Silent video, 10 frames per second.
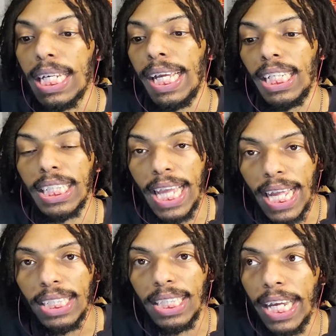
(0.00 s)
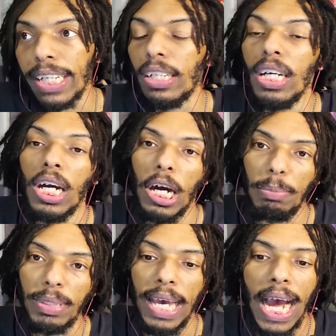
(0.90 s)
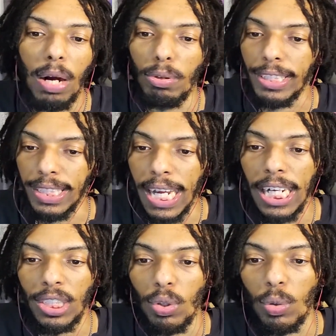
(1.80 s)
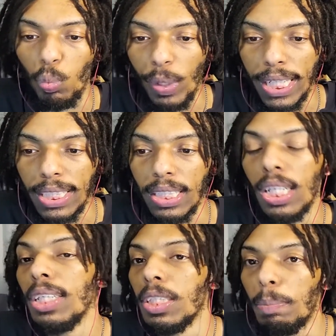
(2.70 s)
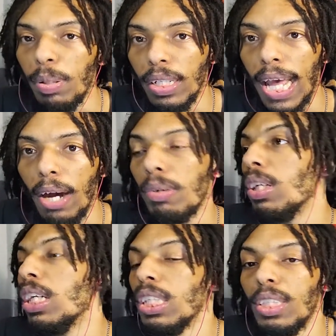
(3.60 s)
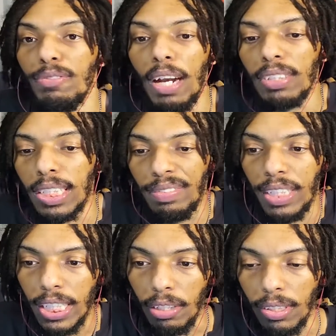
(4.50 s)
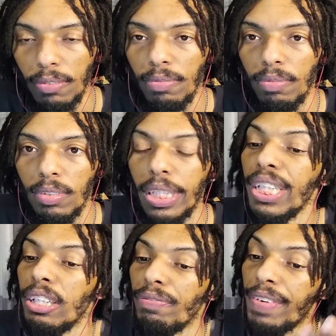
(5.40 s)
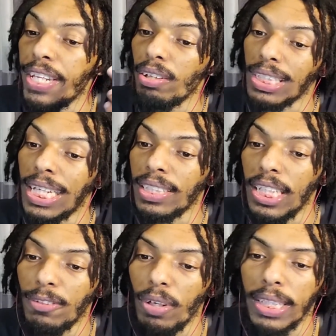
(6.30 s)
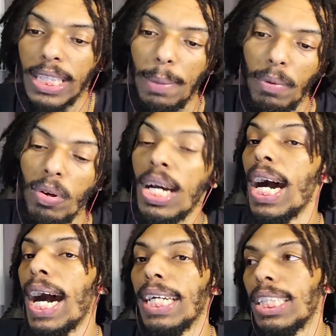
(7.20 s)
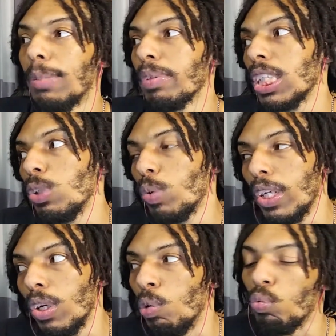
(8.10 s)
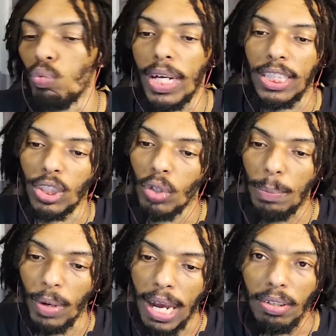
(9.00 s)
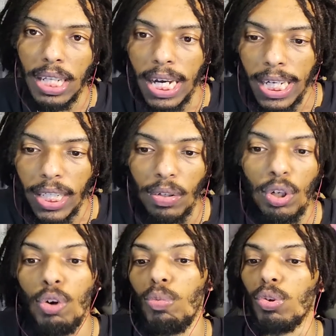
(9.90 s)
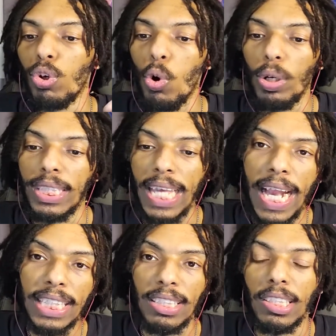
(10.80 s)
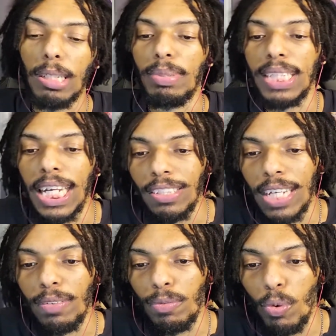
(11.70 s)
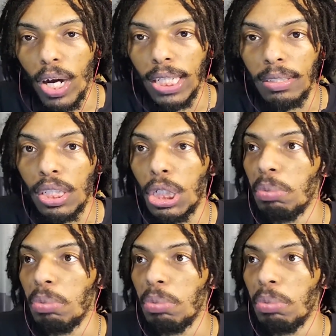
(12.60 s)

It can take up to hours, days, or weeks to put out various videos. Videos like this, for example, I typically will write a script or outline, record takes until I'm satisfied with one.